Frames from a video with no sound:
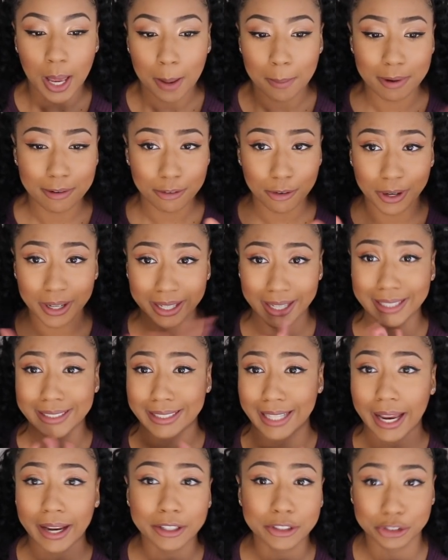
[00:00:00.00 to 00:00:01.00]
before it gets
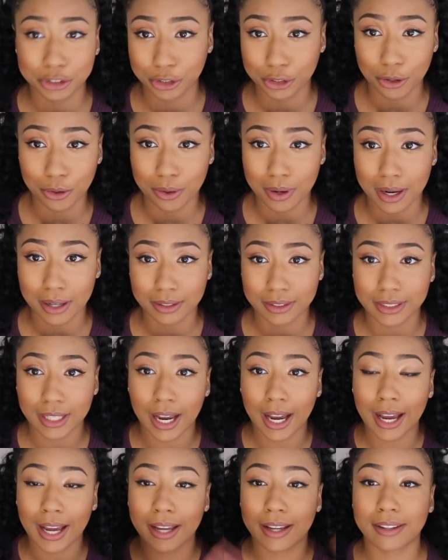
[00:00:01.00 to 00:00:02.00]
extra cold
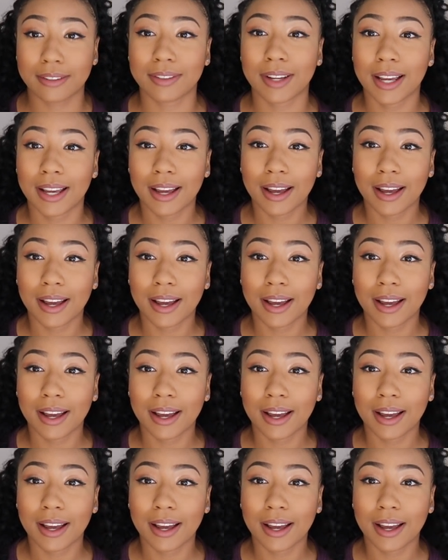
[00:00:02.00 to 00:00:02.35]
outside.